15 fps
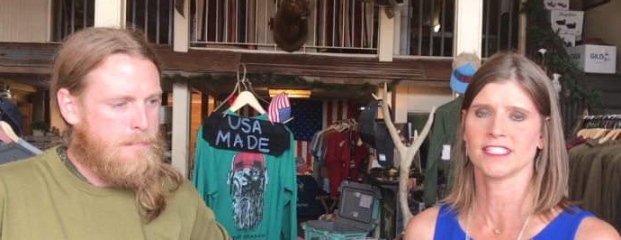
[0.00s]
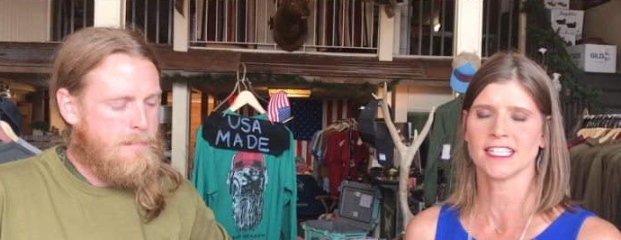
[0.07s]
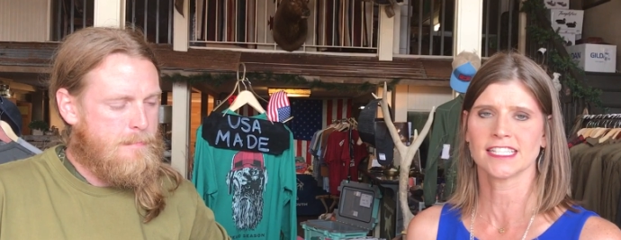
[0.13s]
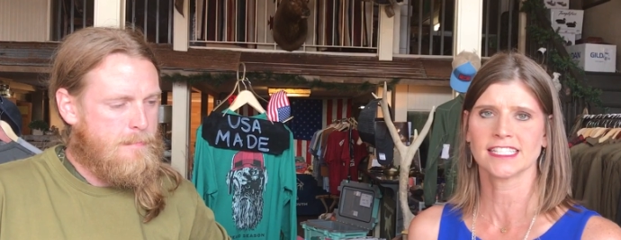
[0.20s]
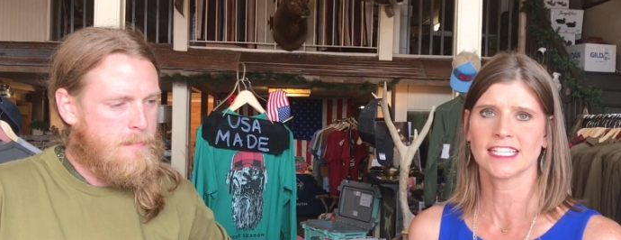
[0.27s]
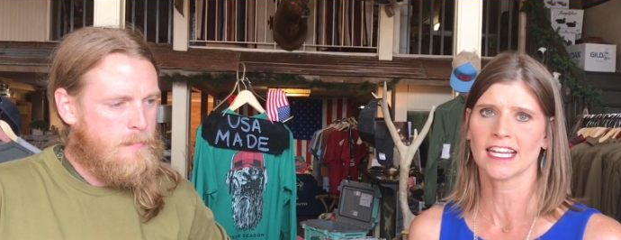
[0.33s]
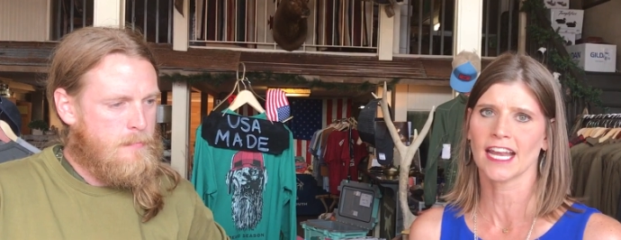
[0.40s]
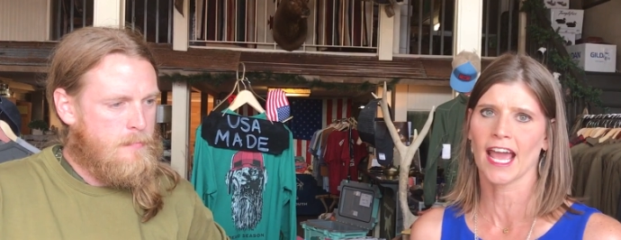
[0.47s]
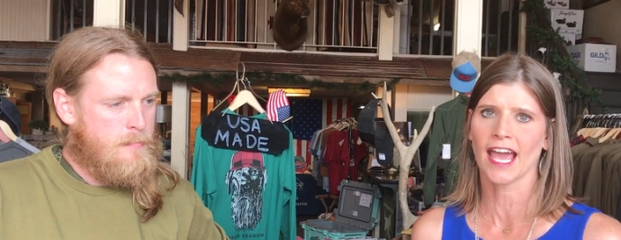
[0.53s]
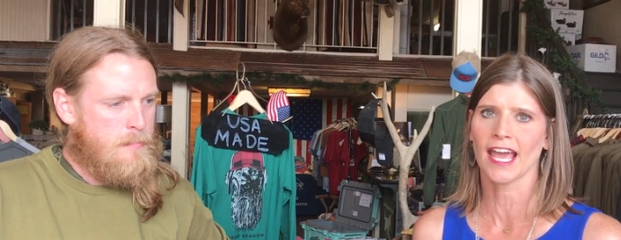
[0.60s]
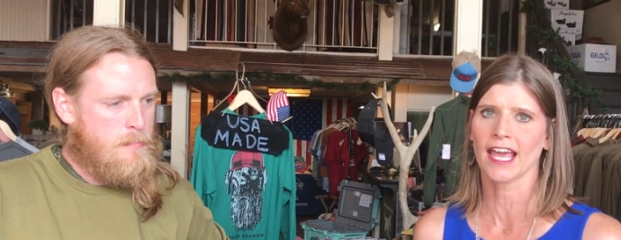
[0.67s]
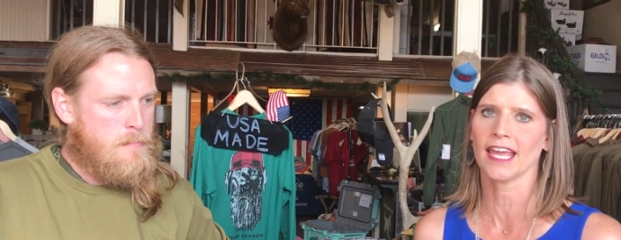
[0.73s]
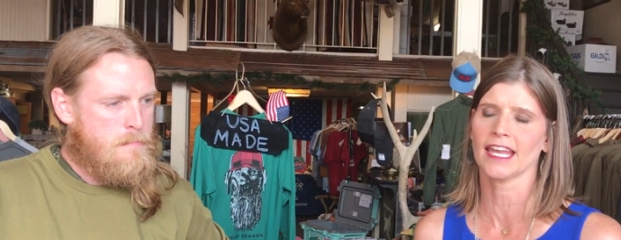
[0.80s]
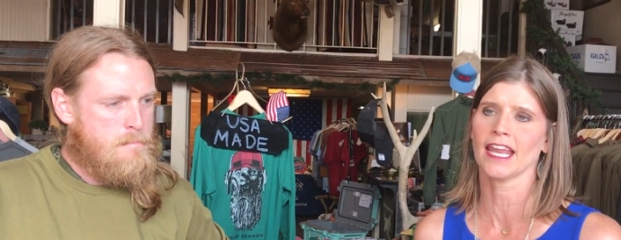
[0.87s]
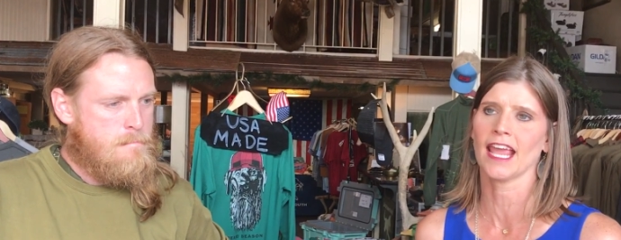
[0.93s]
Speaker 1: 69
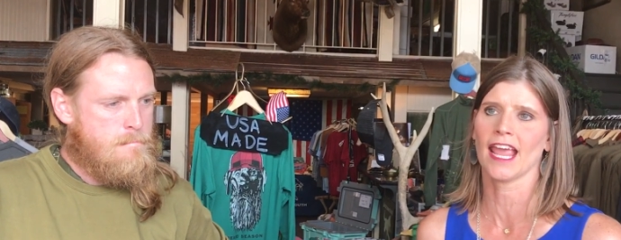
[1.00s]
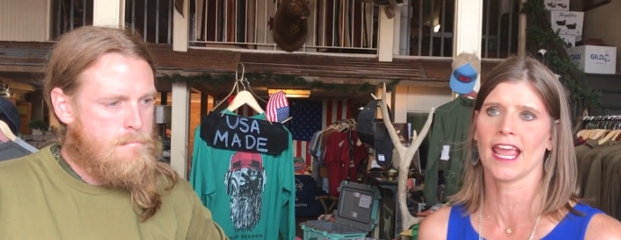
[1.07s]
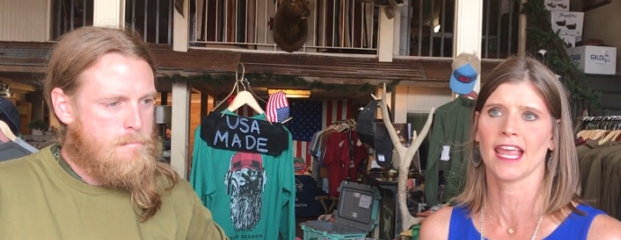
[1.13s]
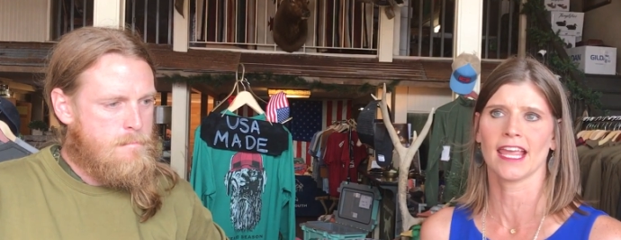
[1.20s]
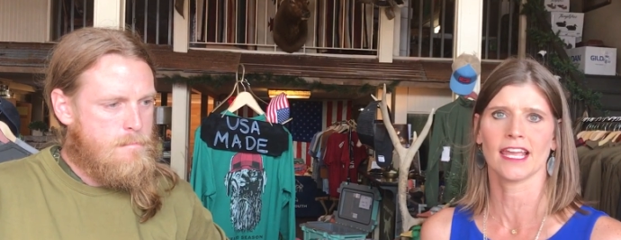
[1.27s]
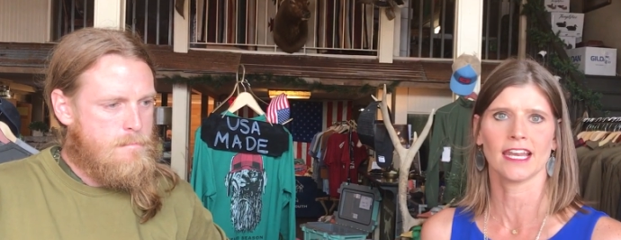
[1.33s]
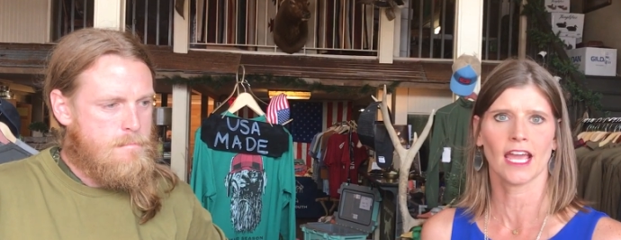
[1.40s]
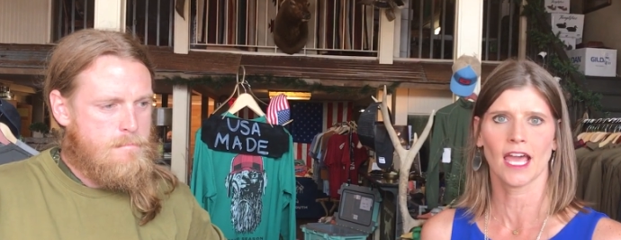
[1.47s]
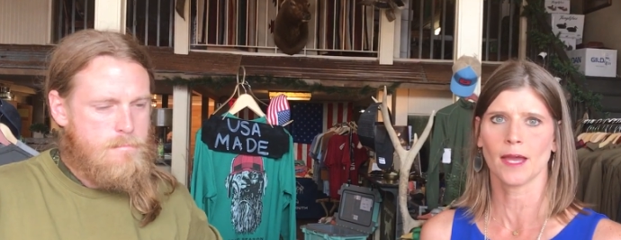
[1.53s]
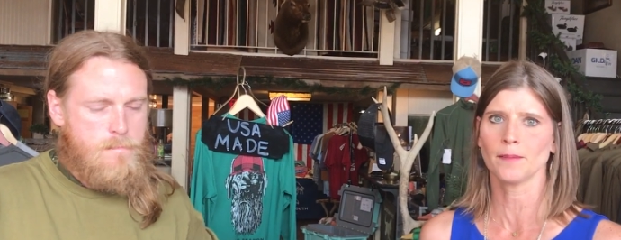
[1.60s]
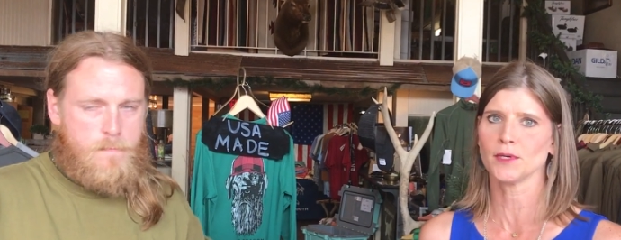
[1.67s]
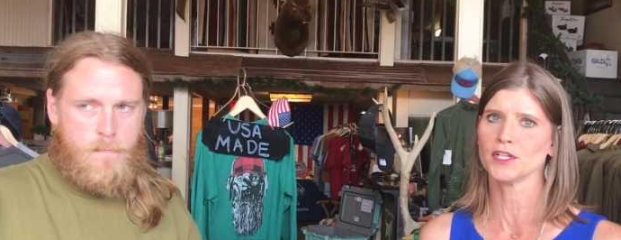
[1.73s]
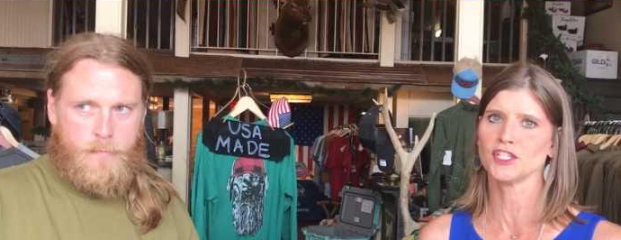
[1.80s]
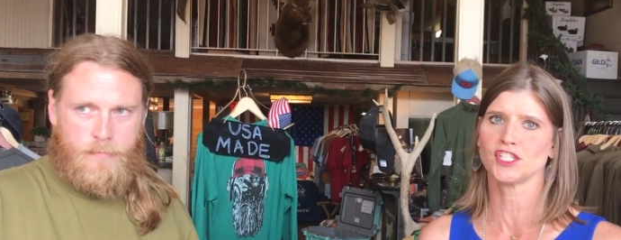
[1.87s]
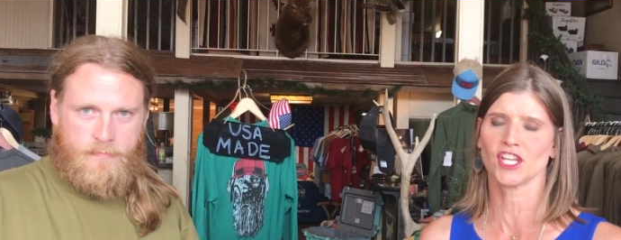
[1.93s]
and
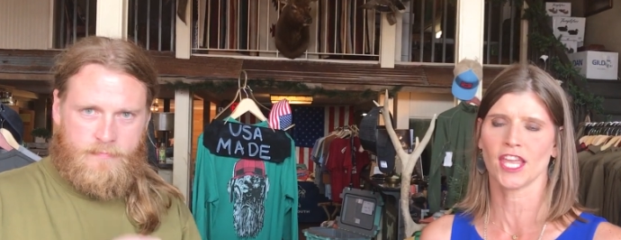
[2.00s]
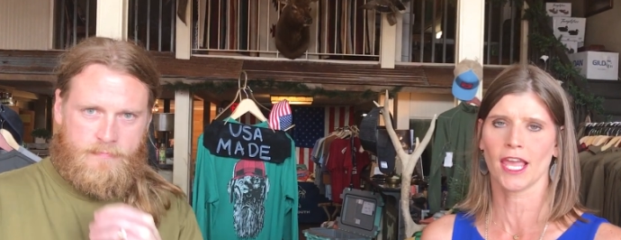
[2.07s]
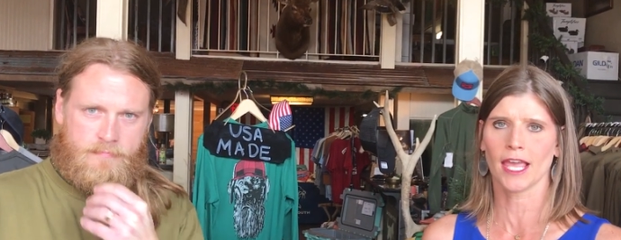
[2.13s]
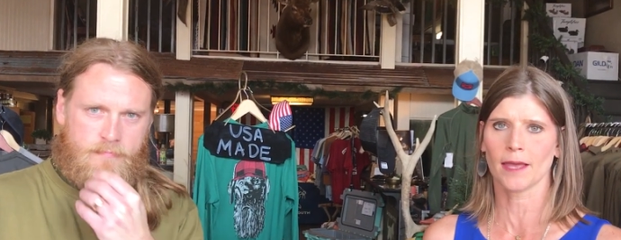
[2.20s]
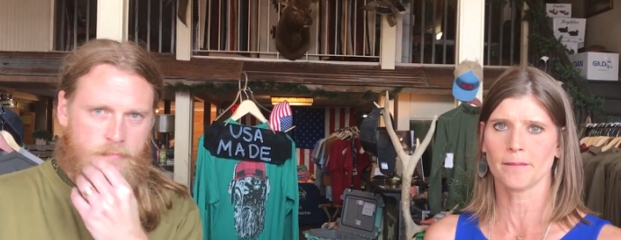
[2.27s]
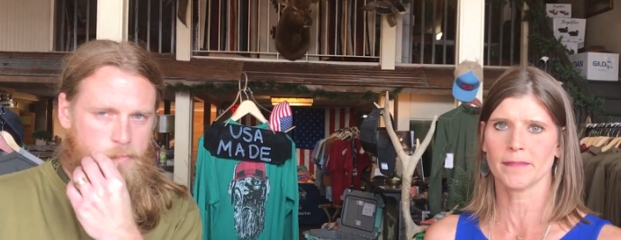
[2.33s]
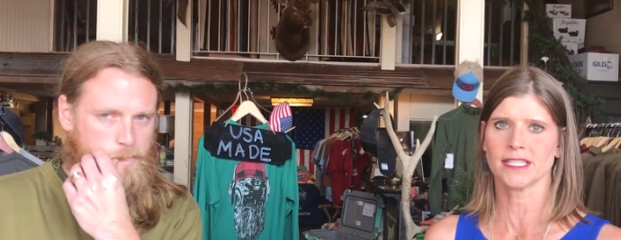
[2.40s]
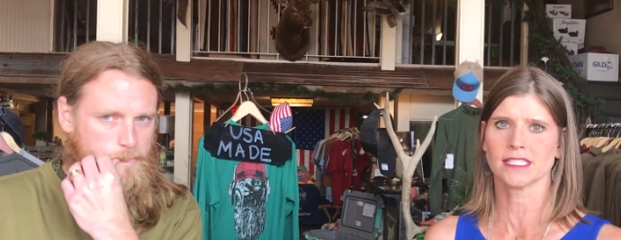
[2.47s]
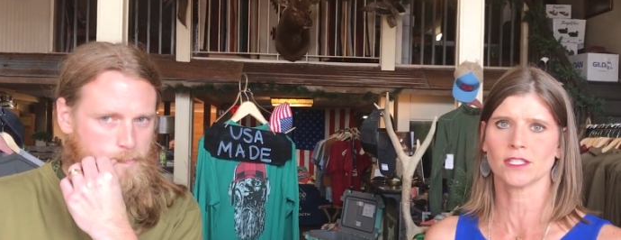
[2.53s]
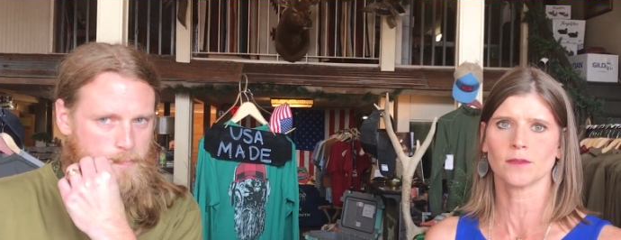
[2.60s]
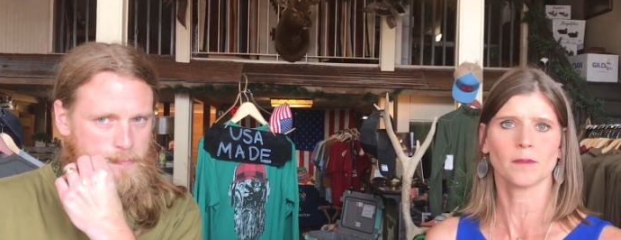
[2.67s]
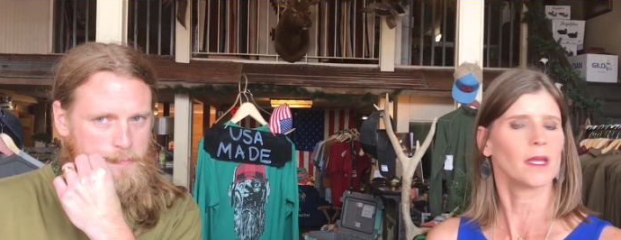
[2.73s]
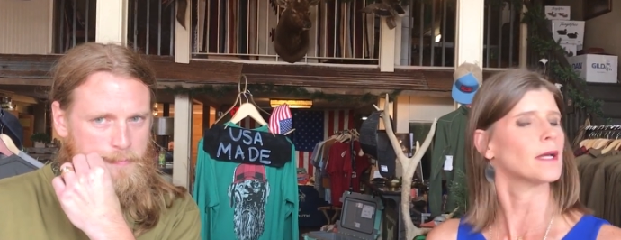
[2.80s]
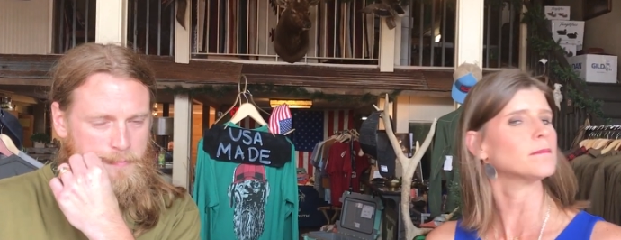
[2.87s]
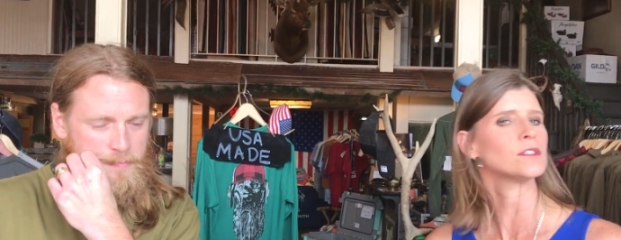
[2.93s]
Hubbard, you can't miss them.
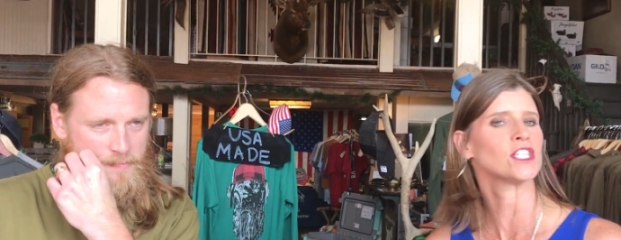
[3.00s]
Come